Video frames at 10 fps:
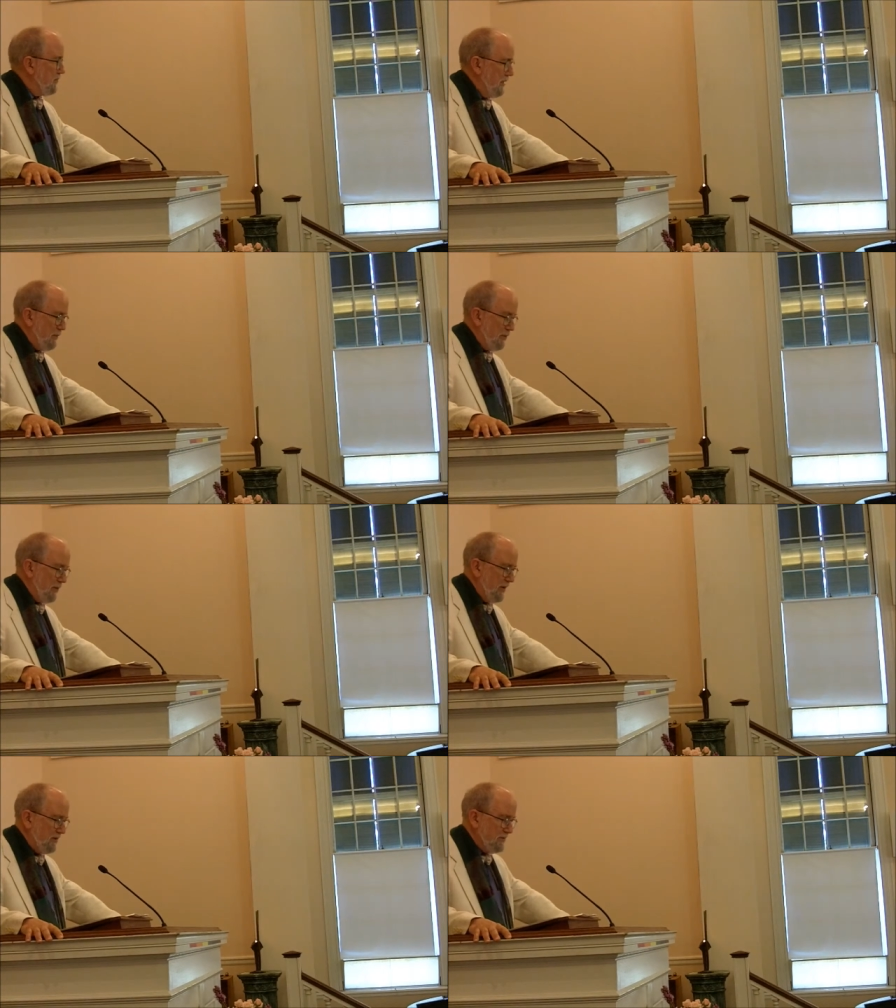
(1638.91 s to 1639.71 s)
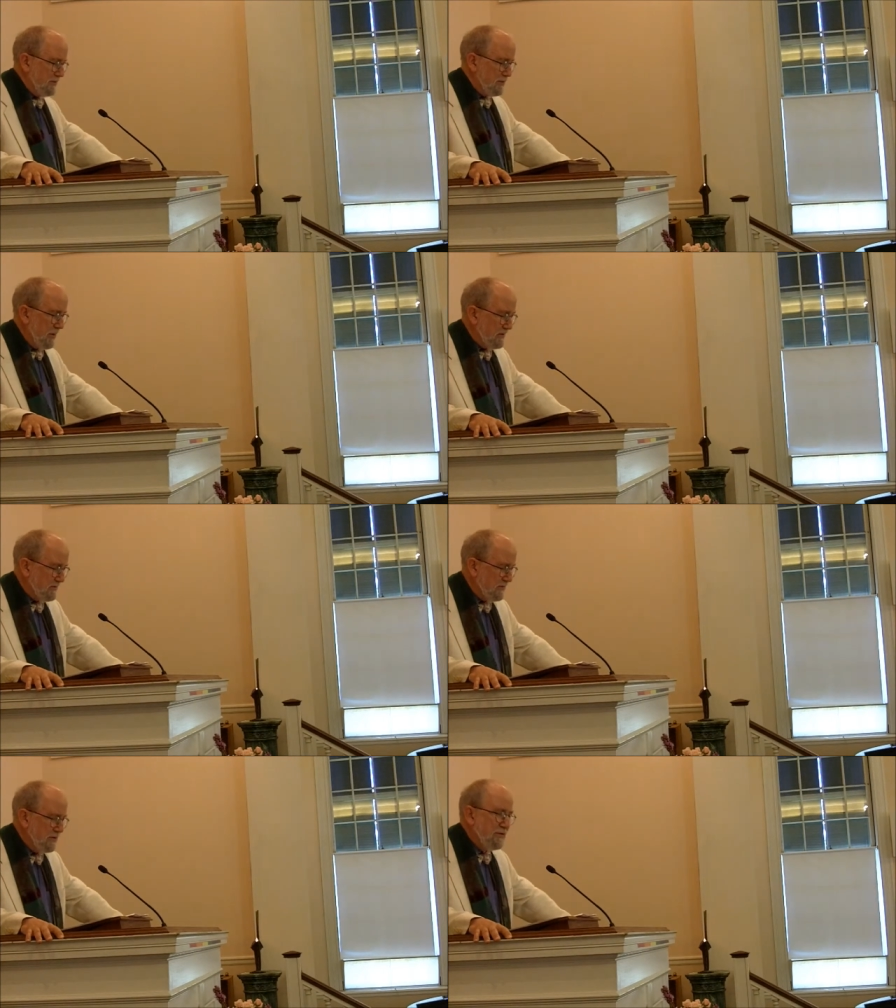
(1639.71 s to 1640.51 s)
reparations,
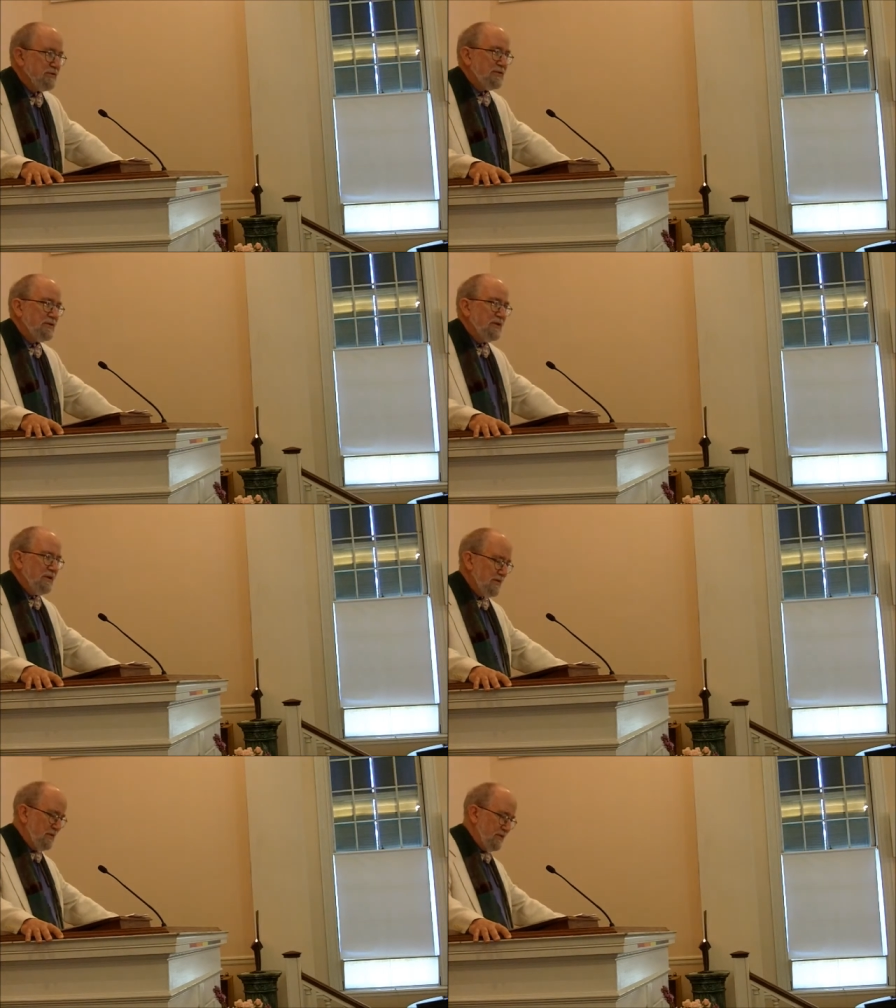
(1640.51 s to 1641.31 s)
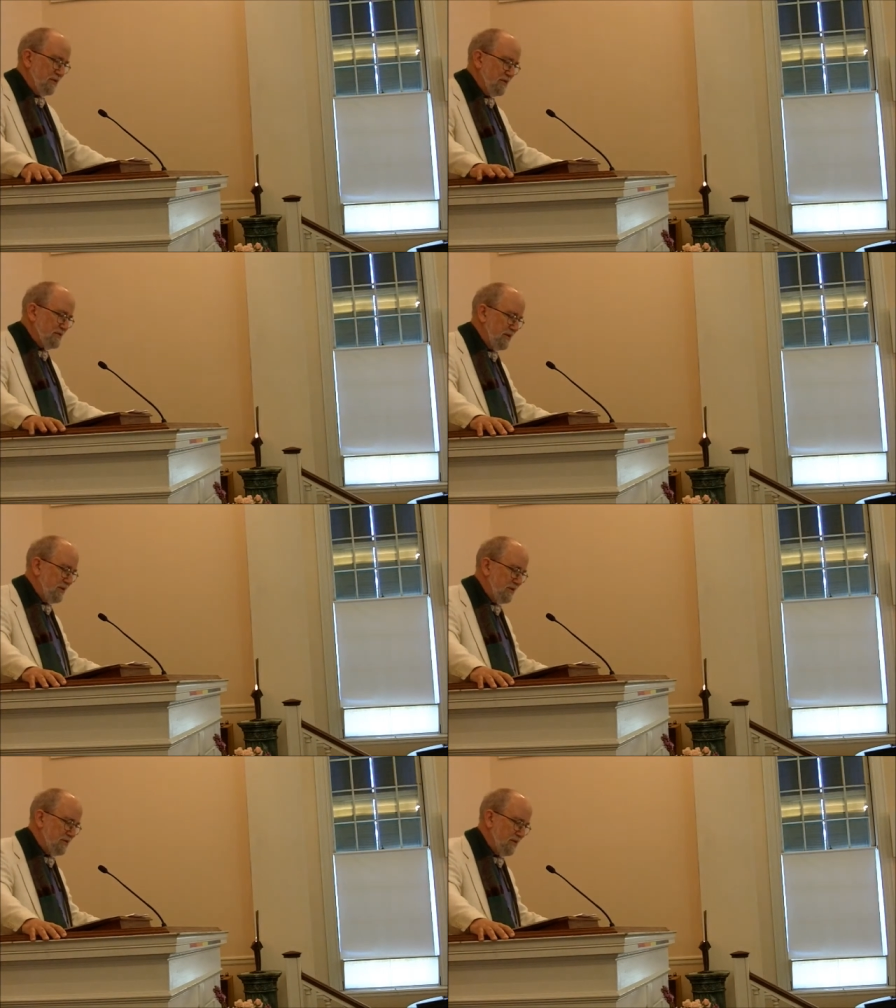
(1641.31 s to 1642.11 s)
restitution to the
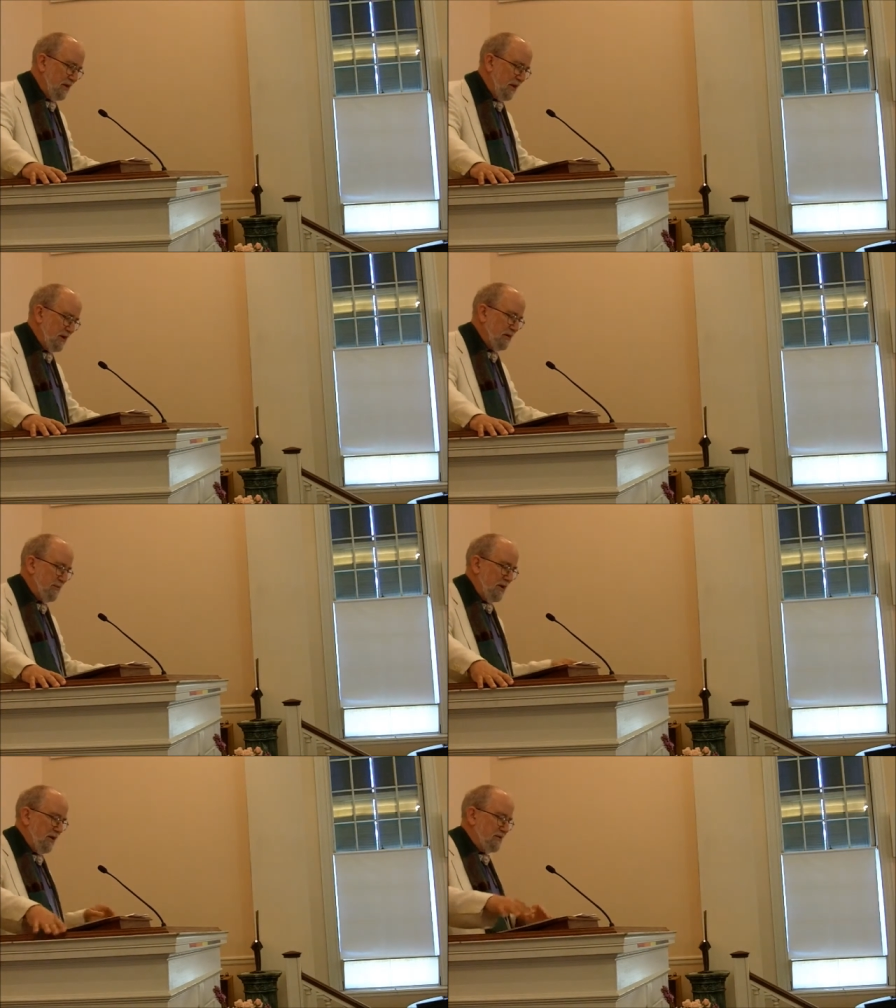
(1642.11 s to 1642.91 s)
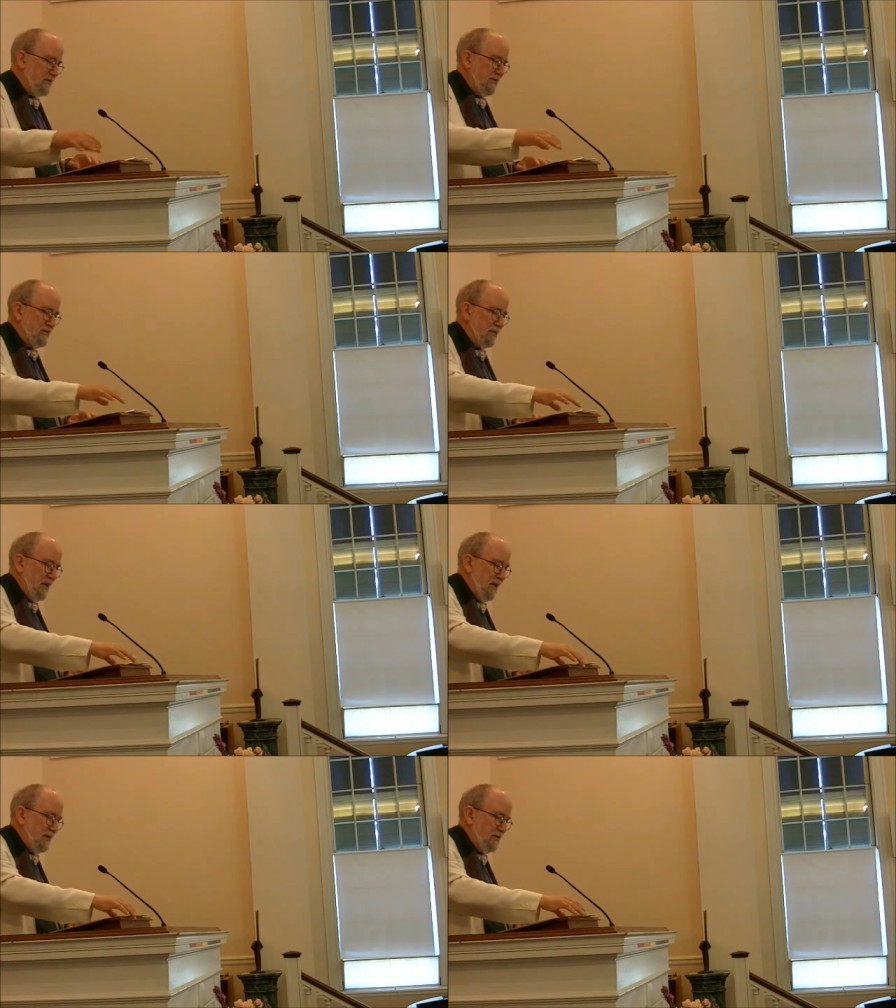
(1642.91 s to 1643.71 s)
descendants of the occupiers of this
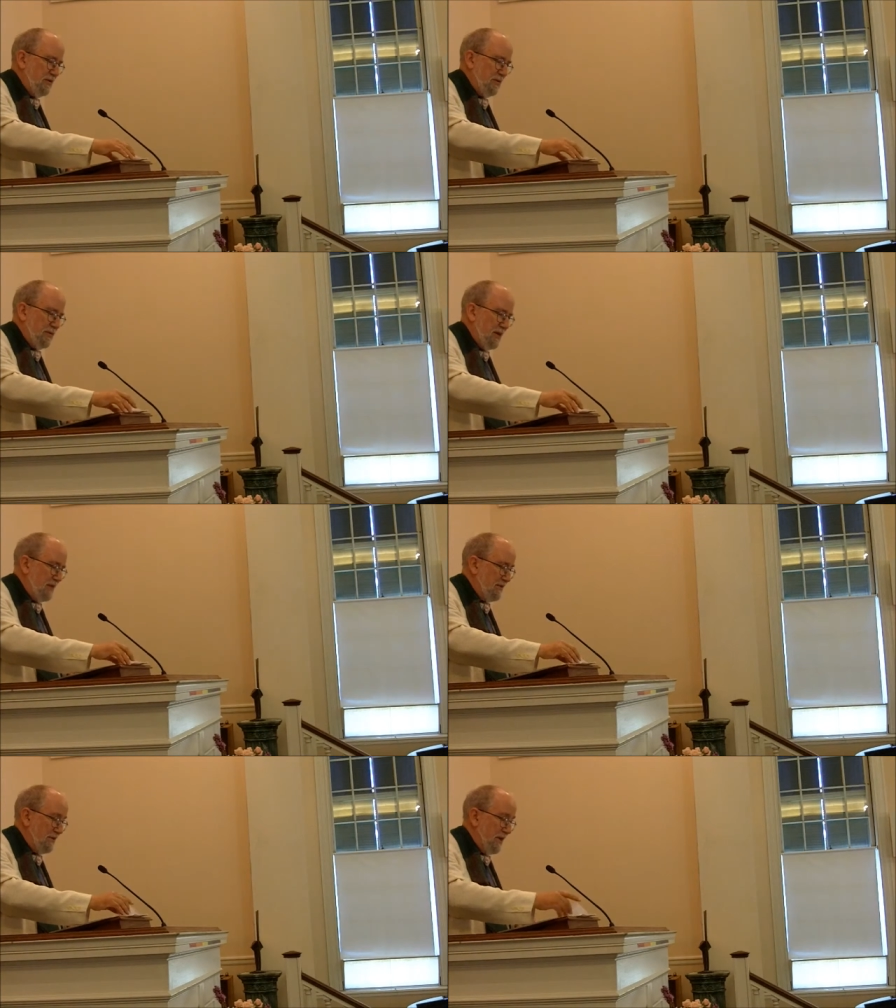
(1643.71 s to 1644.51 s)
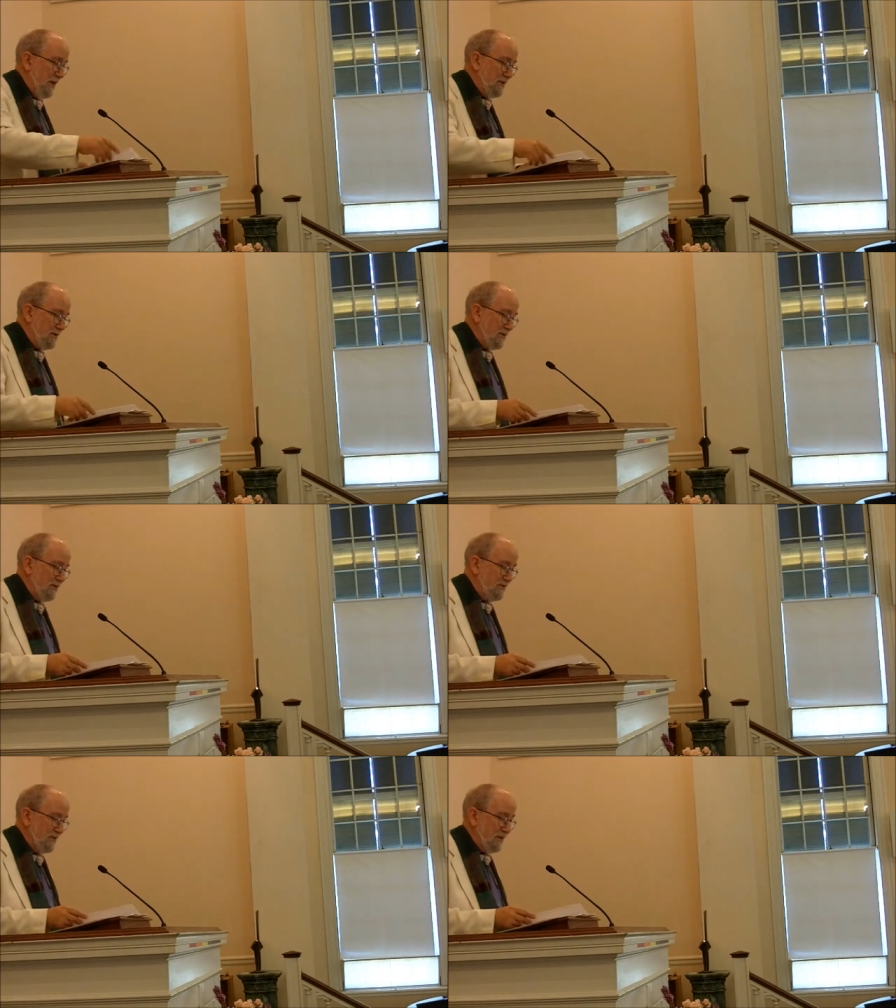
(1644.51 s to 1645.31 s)
land who, without their knowledge
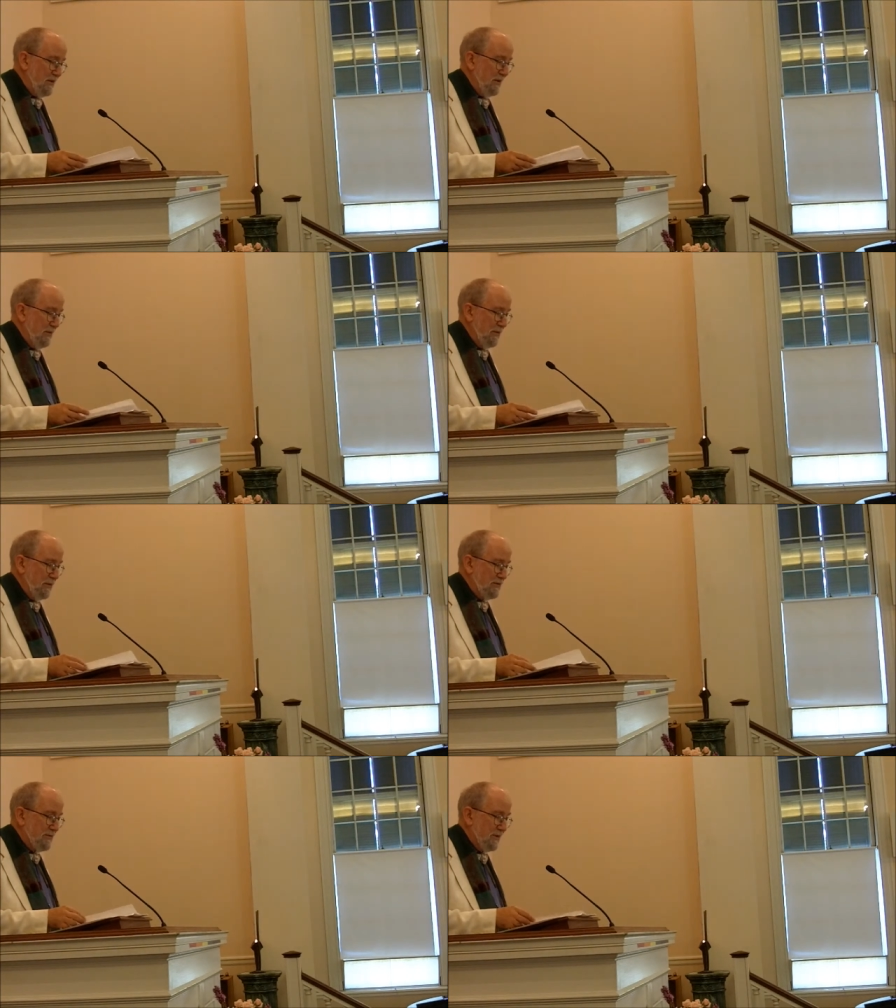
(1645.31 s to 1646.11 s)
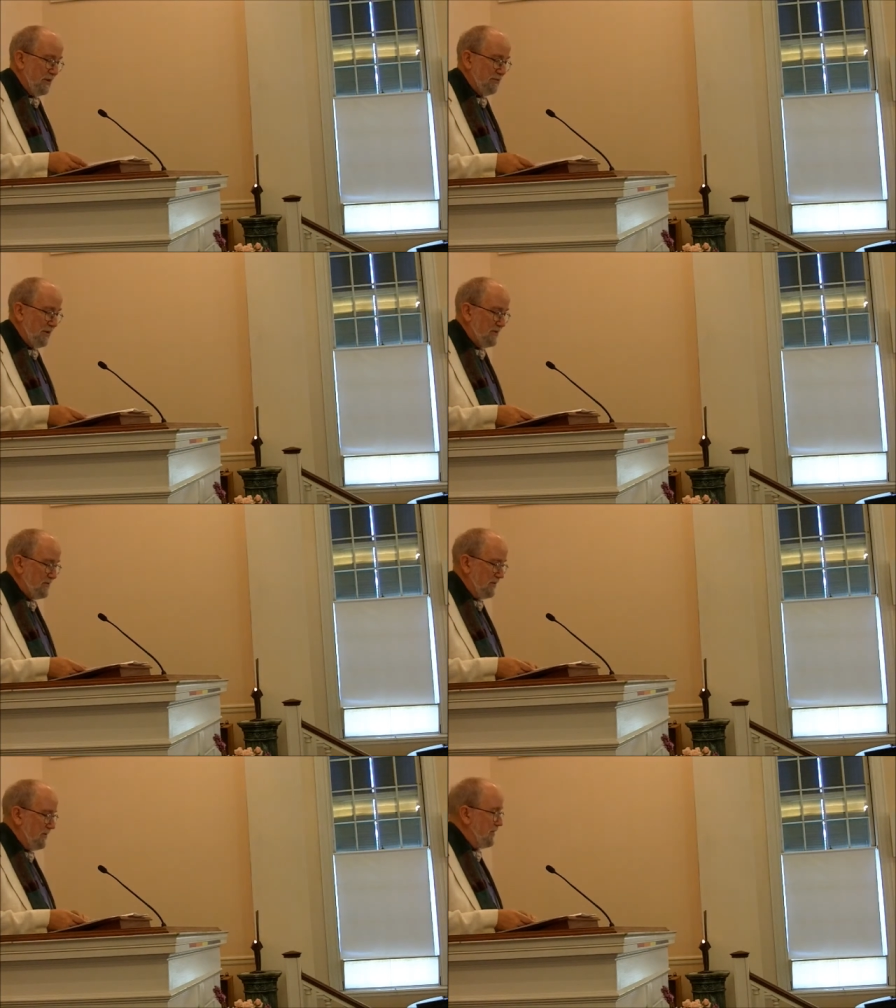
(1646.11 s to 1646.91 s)
or consent, was suddenly
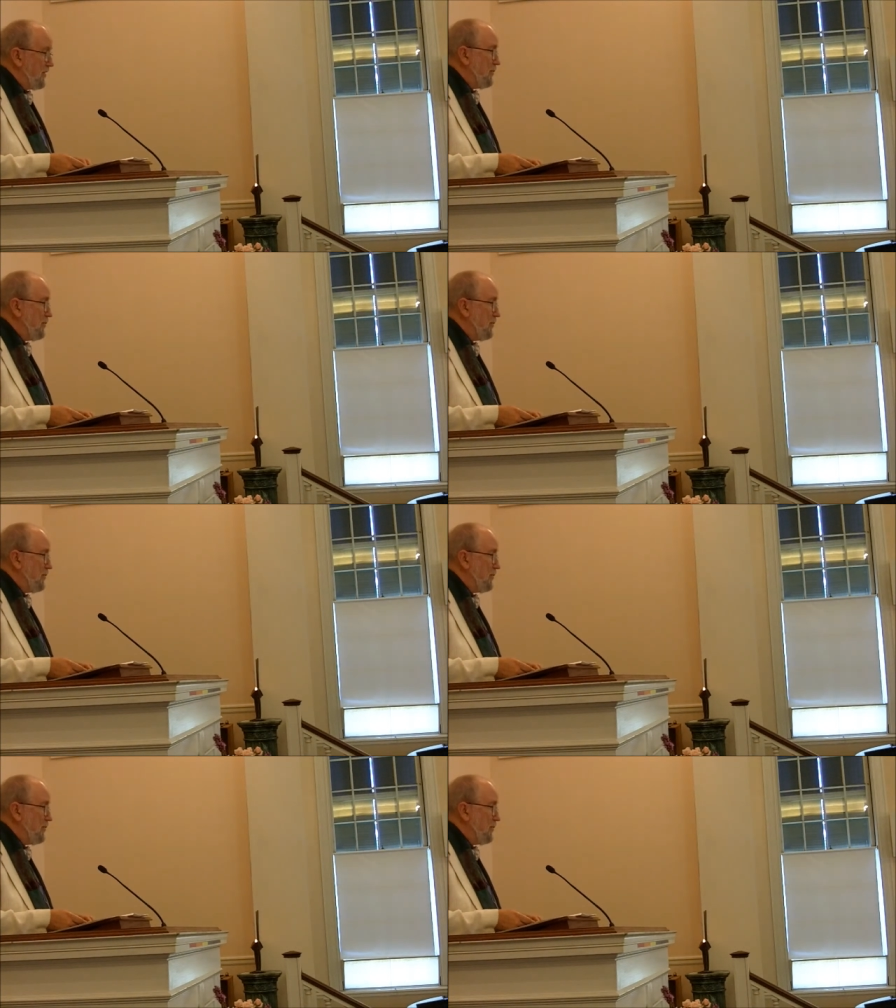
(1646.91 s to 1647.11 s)
placed under the